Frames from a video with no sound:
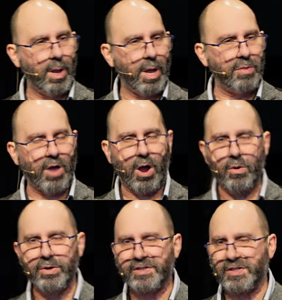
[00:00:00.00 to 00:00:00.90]
And
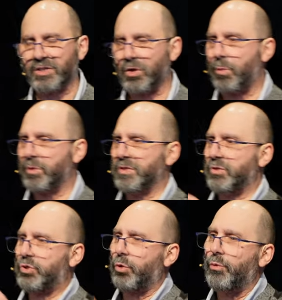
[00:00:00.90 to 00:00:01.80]
though, in a sense, I
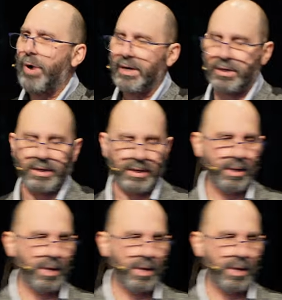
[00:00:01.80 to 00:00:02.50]
wasn't directly